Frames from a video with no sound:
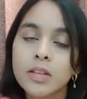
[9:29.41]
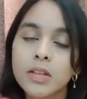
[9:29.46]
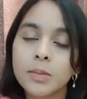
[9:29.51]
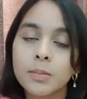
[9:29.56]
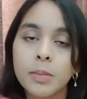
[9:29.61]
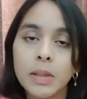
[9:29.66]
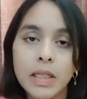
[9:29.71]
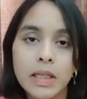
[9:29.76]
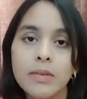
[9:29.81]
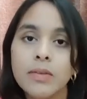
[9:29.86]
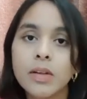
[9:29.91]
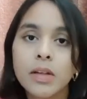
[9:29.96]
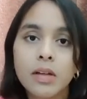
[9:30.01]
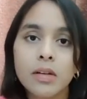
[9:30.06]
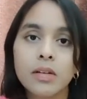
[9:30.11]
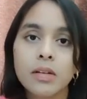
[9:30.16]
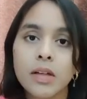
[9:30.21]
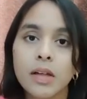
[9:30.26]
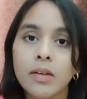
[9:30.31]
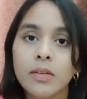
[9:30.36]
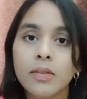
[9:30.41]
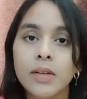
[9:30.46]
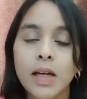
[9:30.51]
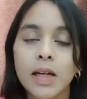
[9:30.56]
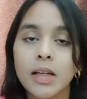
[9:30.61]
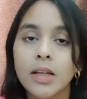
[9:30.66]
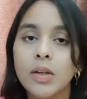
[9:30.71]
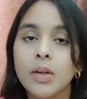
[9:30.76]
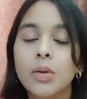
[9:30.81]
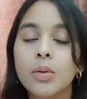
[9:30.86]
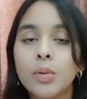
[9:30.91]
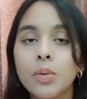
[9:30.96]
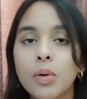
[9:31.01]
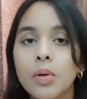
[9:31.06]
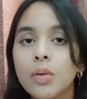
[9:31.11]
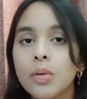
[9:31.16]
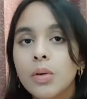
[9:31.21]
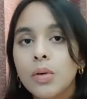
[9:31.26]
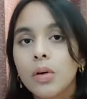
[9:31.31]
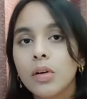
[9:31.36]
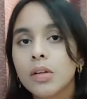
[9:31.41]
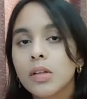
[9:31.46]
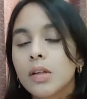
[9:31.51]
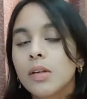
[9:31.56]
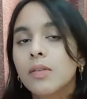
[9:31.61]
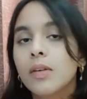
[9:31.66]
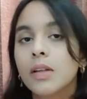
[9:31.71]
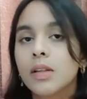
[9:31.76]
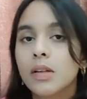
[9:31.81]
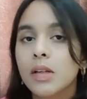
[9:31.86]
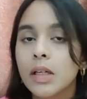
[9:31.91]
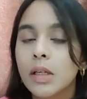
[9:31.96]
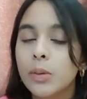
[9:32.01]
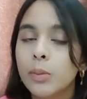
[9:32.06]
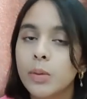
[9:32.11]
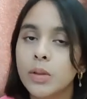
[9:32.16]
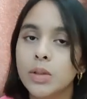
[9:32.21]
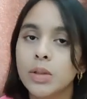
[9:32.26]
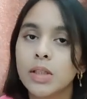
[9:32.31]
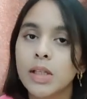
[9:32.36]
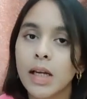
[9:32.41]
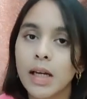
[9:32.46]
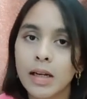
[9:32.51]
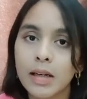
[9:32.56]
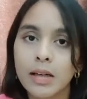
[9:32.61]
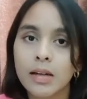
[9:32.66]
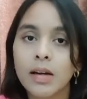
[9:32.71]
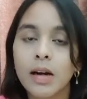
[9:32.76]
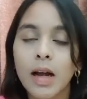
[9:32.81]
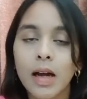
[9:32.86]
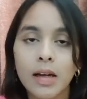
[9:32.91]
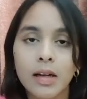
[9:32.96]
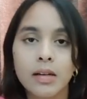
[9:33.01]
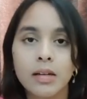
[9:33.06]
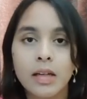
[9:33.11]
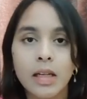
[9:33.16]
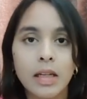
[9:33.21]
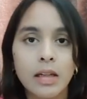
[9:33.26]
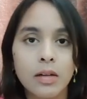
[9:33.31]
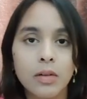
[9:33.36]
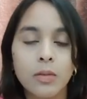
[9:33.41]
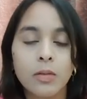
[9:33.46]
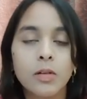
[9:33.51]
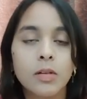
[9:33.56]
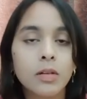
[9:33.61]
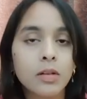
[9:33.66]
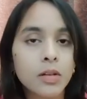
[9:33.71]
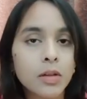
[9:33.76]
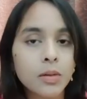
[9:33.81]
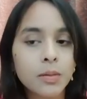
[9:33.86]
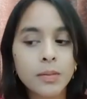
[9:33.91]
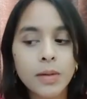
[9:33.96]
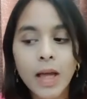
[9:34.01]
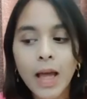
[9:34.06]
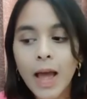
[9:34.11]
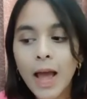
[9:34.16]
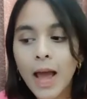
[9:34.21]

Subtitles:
Just believe in yourself that you yourself as an individual can crack a deal also.